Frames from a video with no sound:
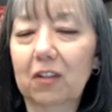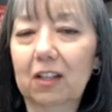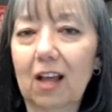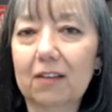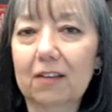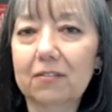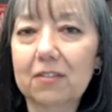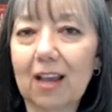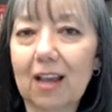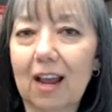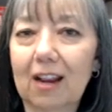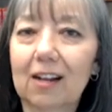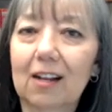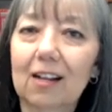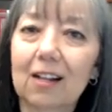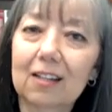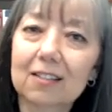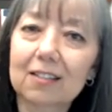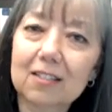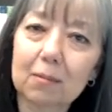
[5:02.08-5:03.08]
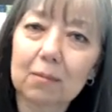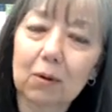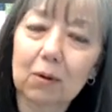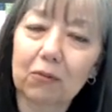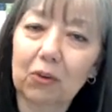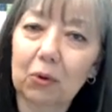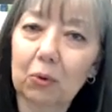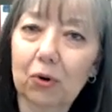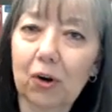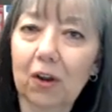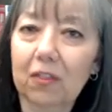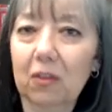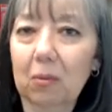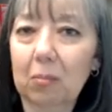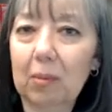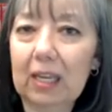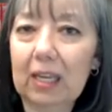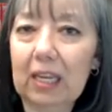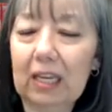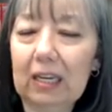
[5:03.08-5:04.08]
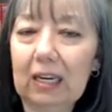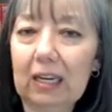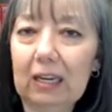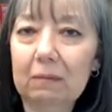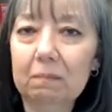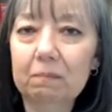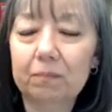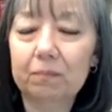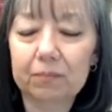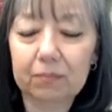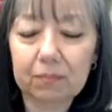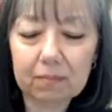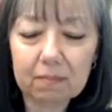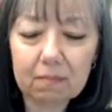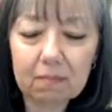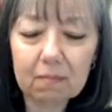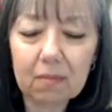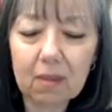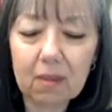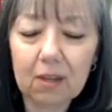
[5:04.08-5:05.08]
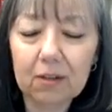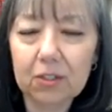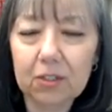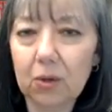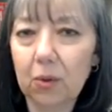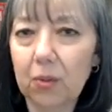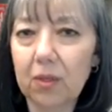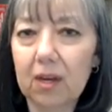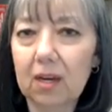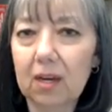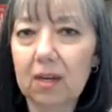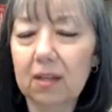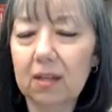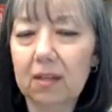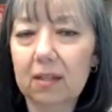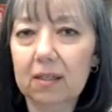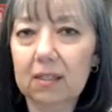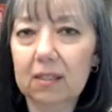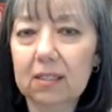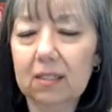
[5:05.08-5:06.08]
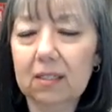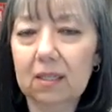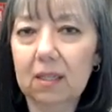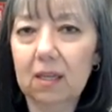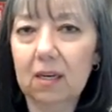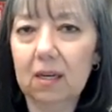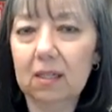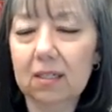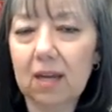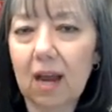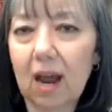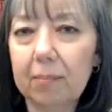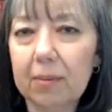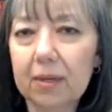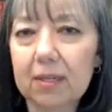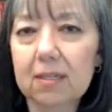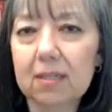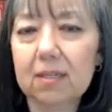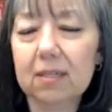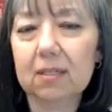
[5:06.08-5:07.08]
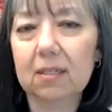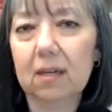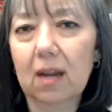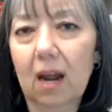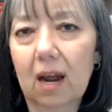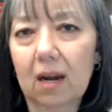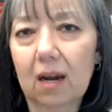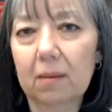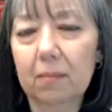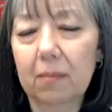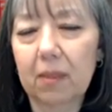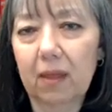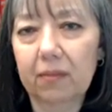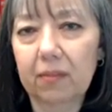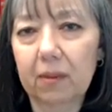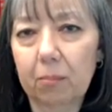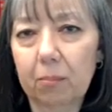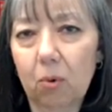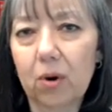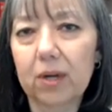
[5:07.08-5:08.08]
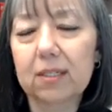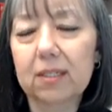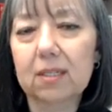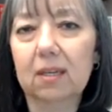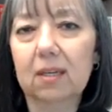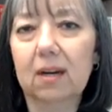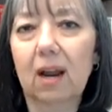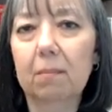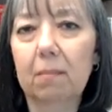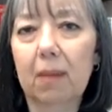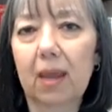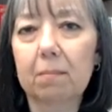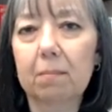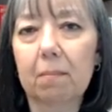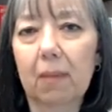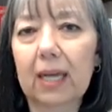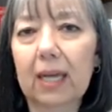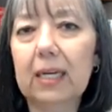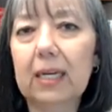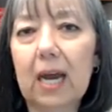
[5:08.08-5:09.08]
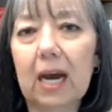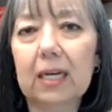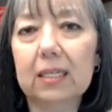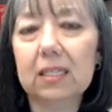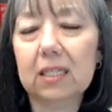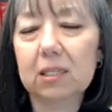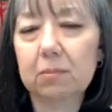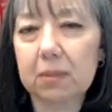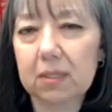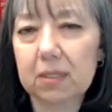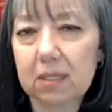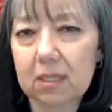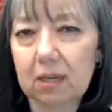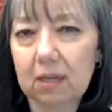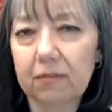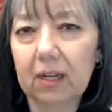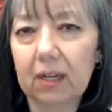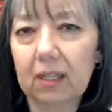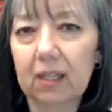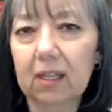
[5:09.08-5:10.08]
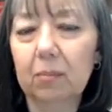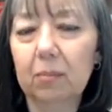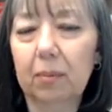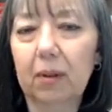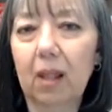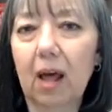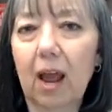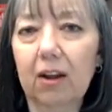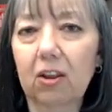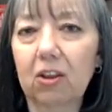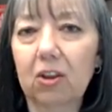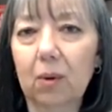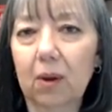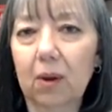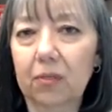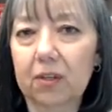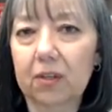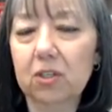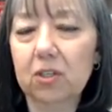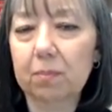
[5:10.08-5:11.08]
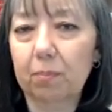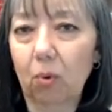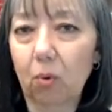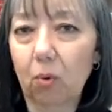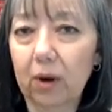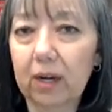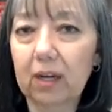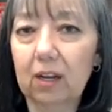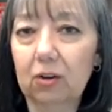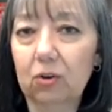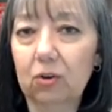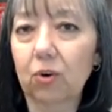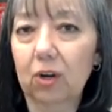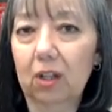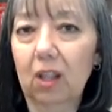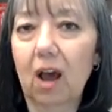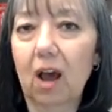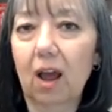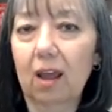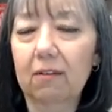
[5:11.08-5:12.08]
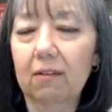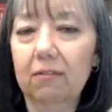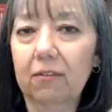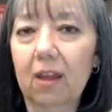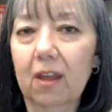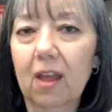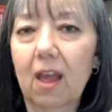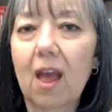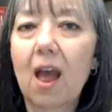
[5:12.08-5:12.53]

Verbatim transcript: of the life cycle. Some of you are at the beginning. So the the topics um, and the points that I make might not specifically apply to you at this point in your life,